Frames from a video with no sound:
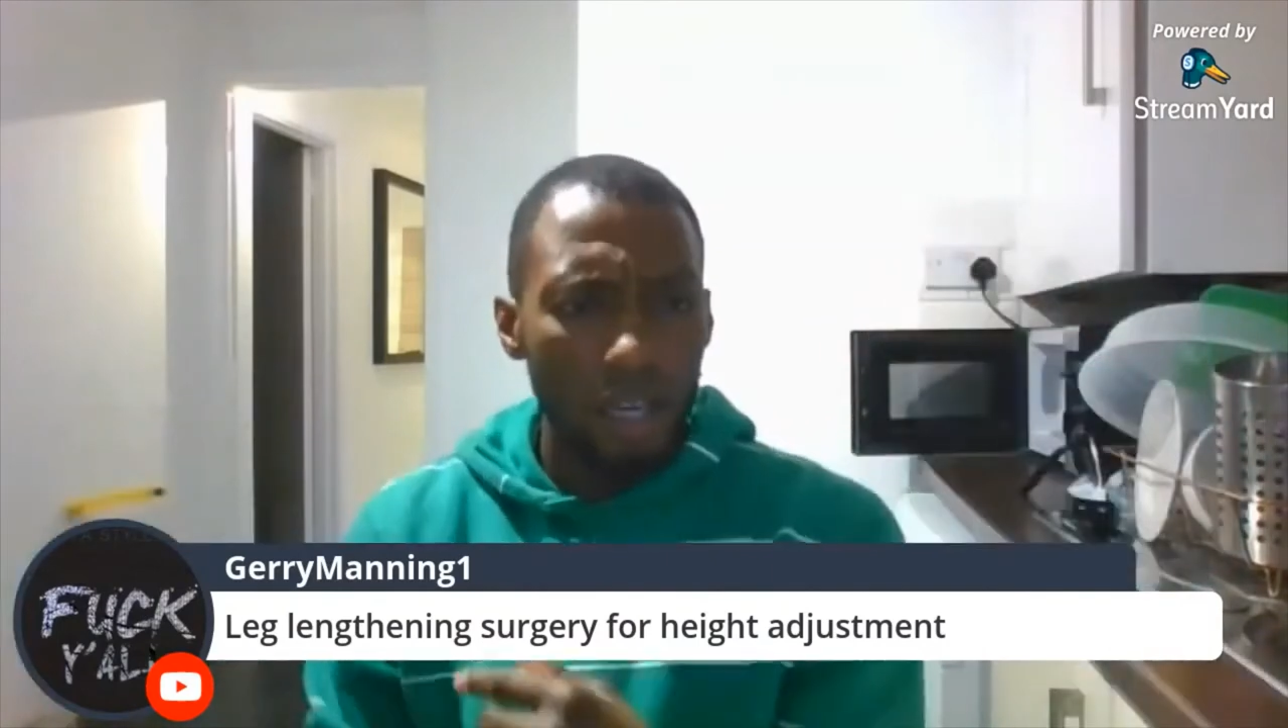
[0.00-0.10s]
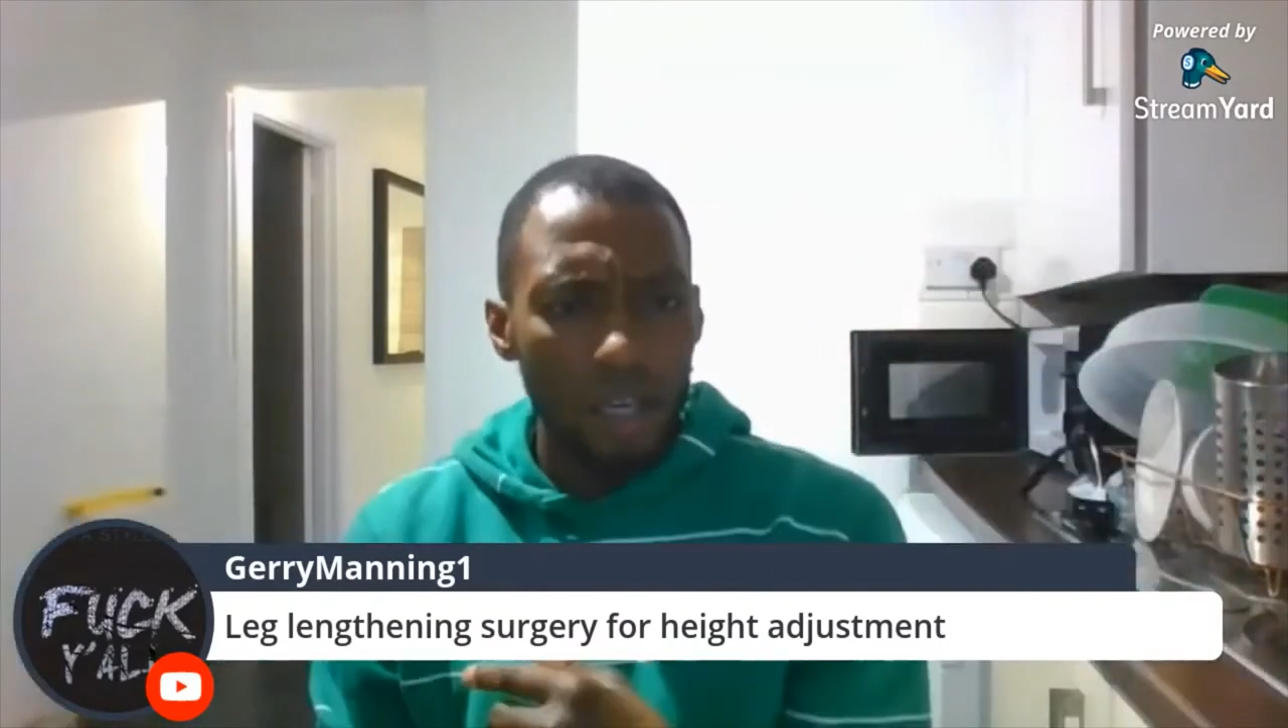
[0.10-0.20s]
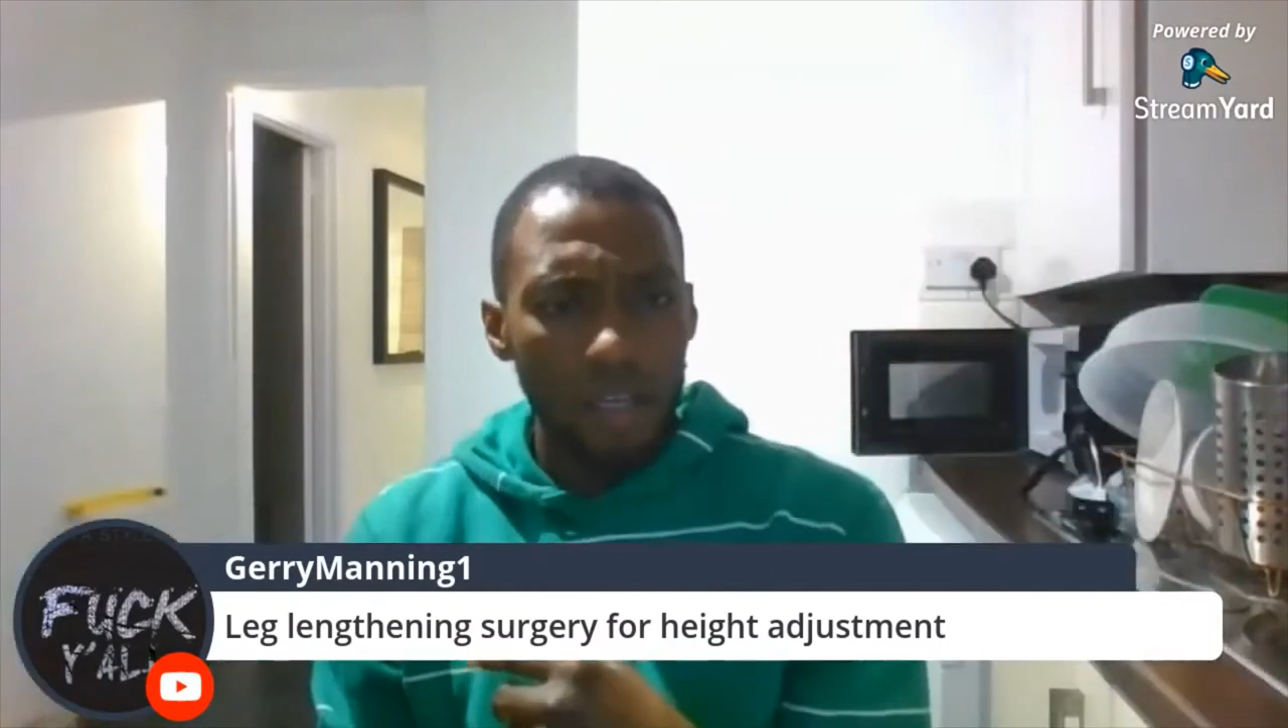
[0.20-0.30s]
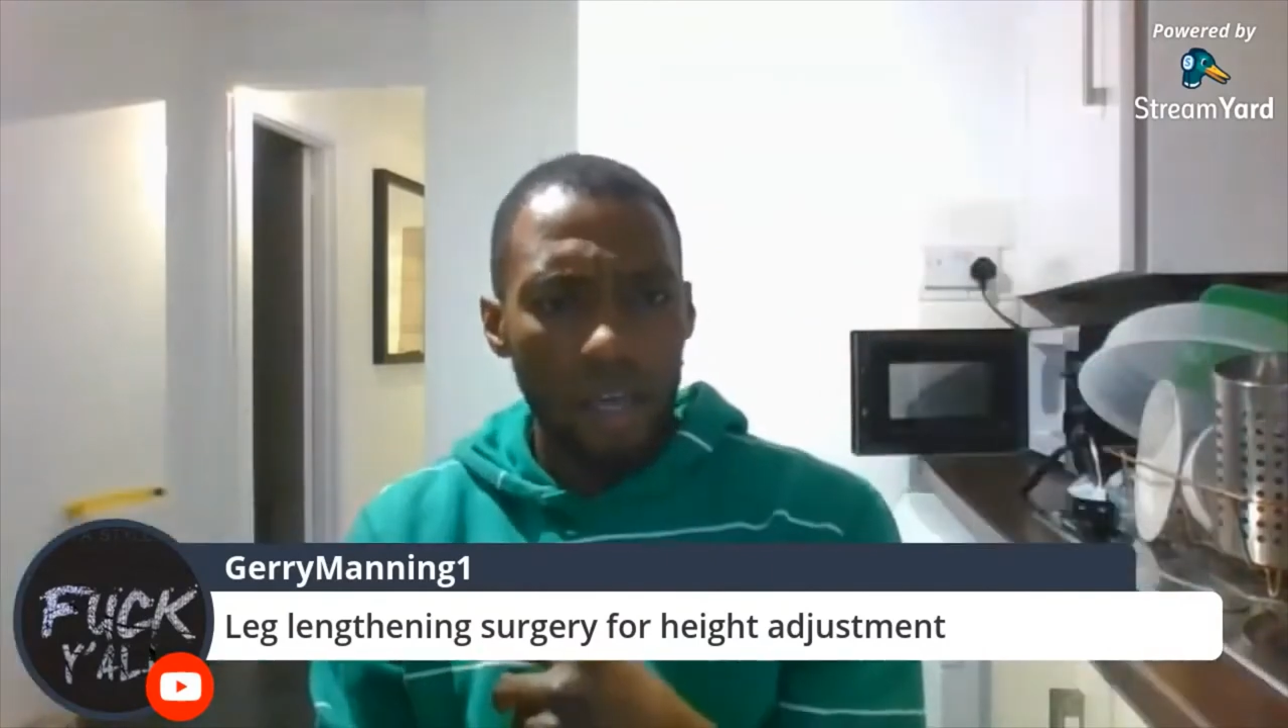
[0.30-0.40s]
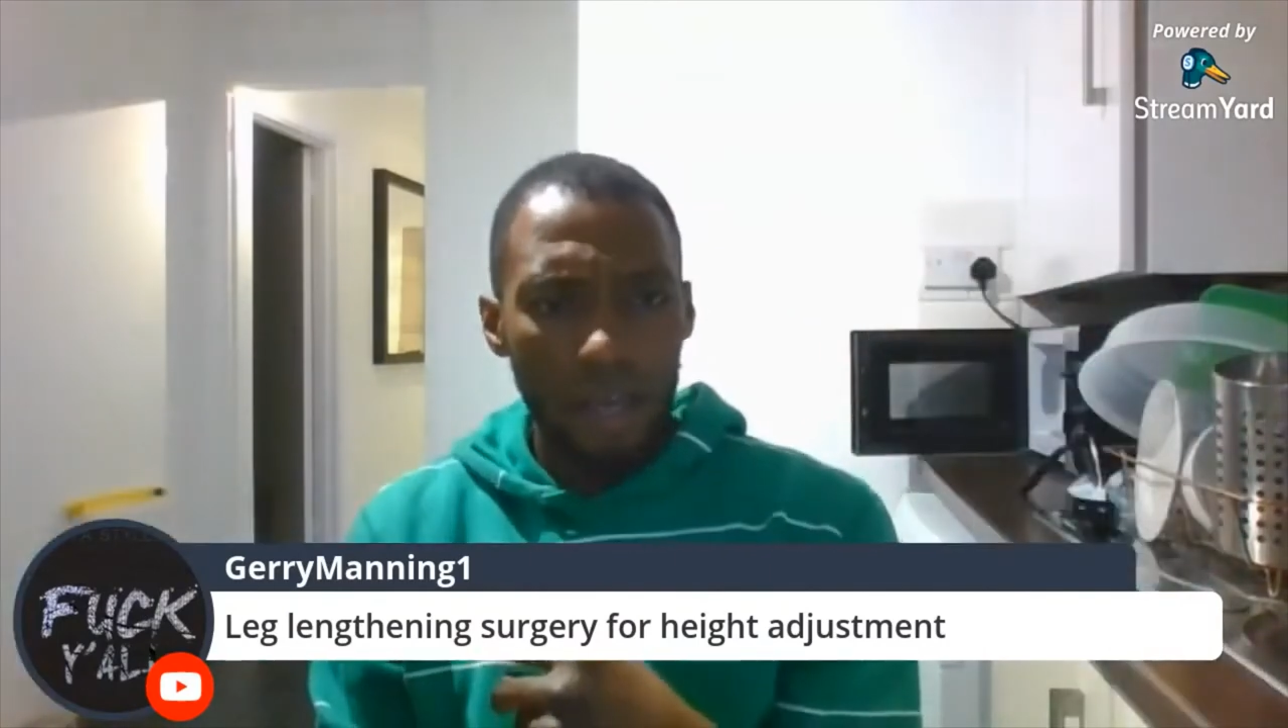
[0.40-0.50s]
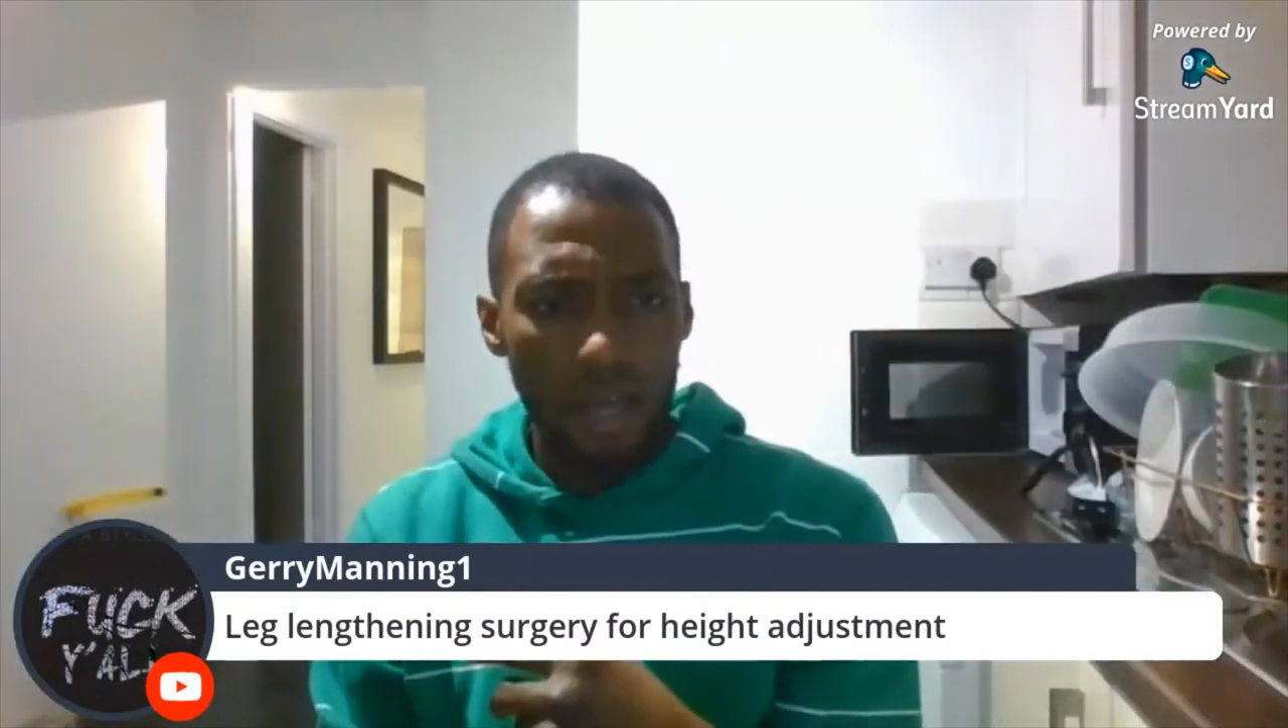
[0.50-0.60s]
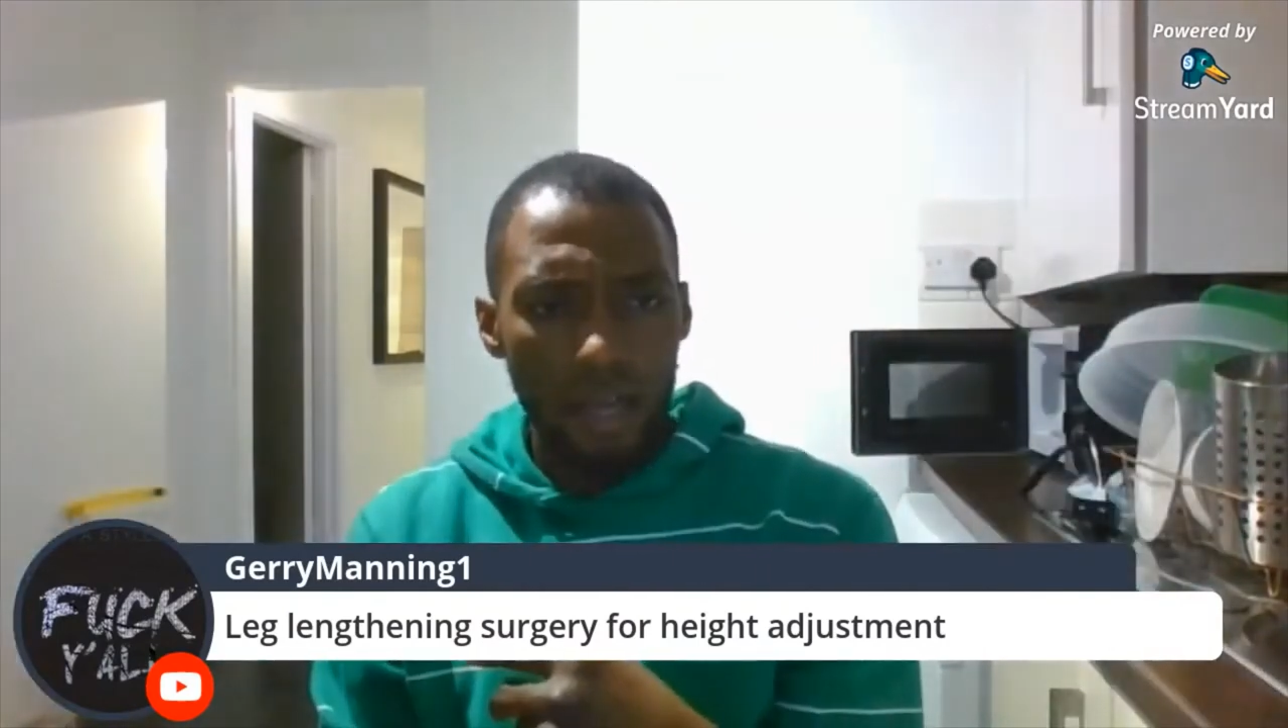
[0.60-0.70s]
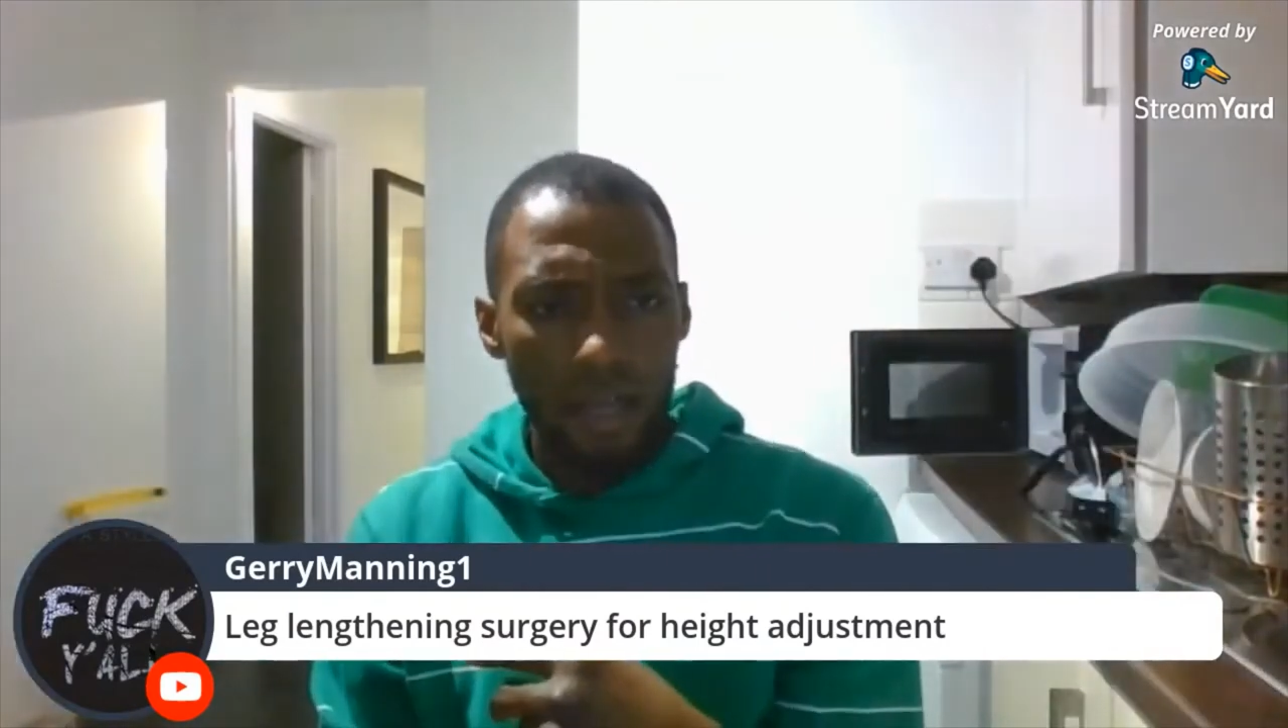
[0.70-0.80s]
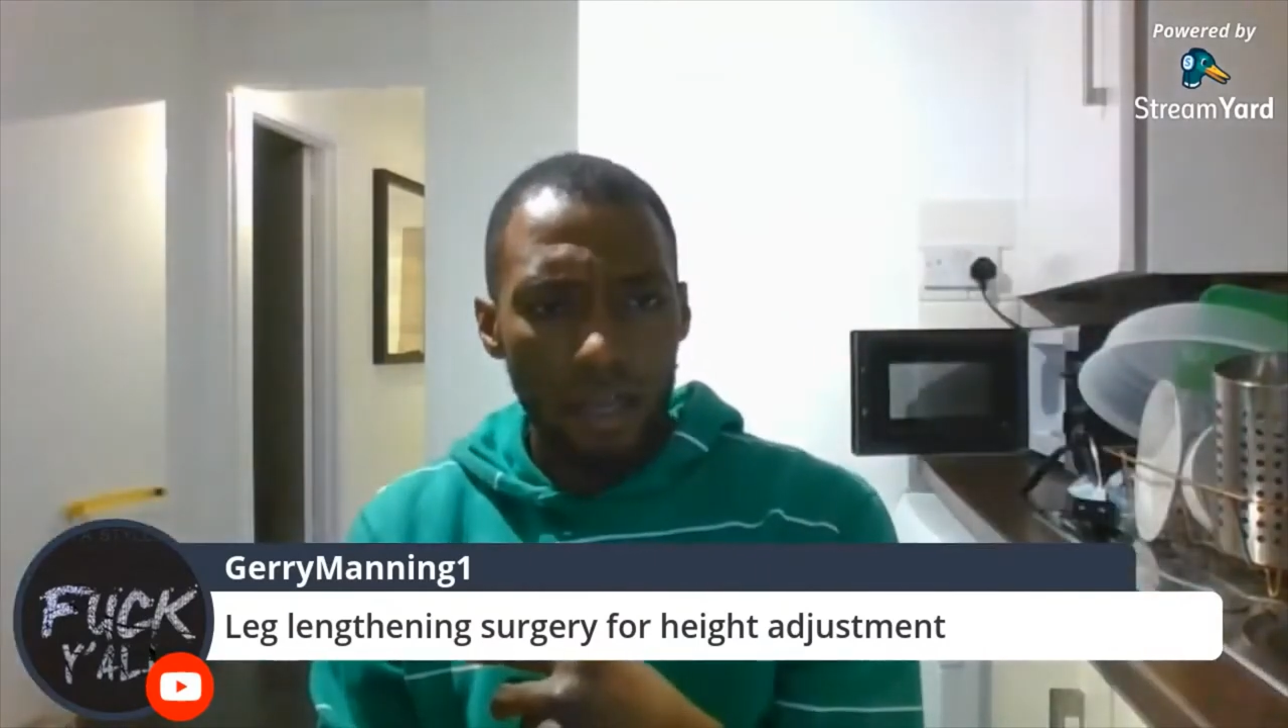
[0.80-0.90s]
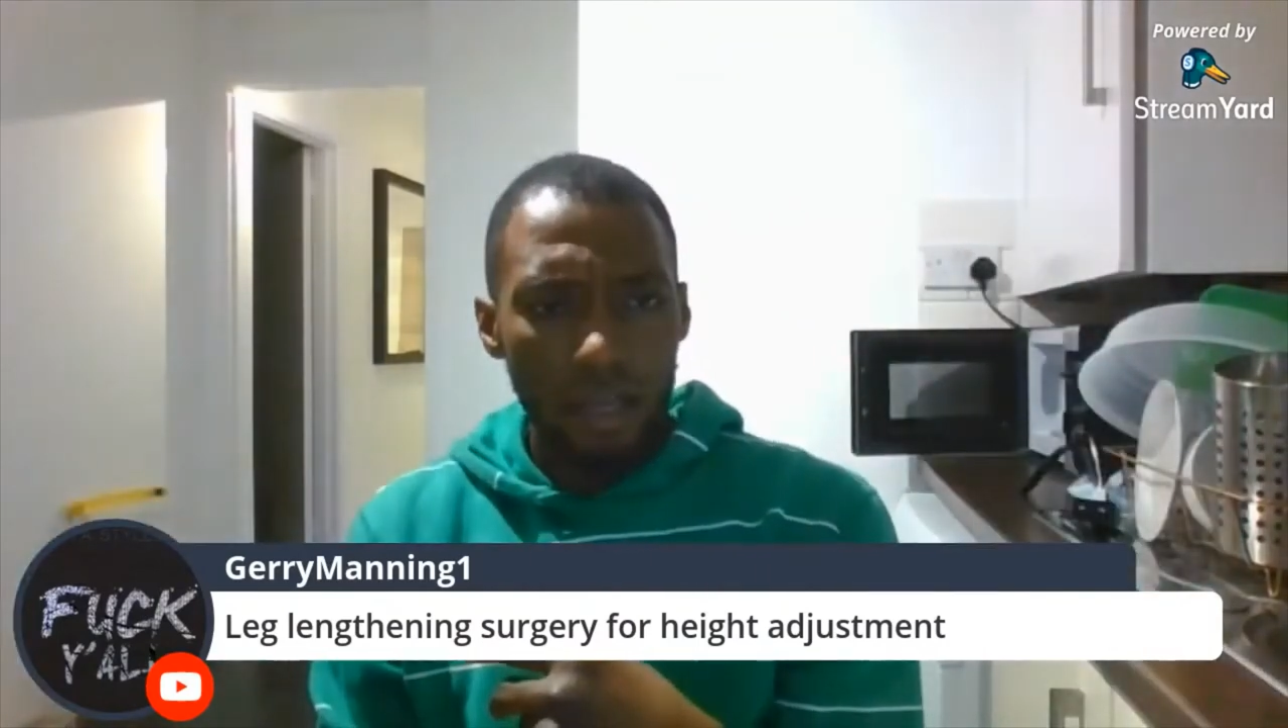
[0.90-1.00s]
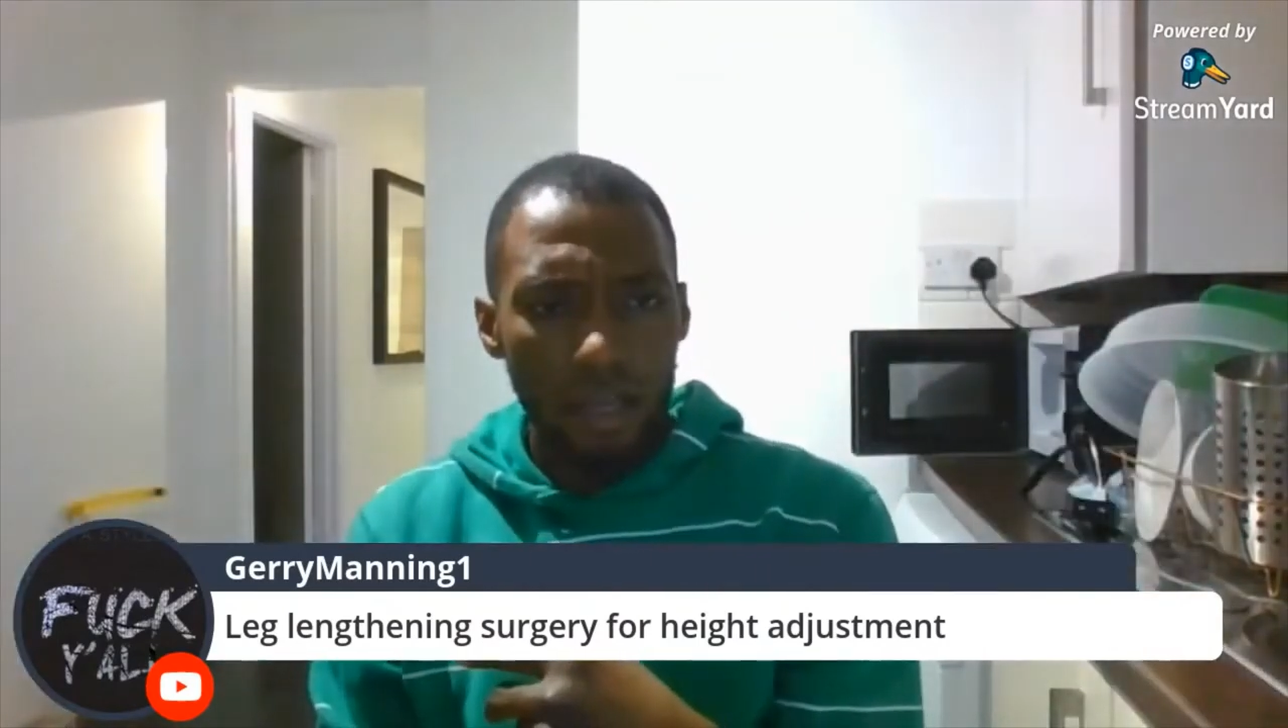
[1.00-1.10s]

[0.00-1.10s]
and yeah,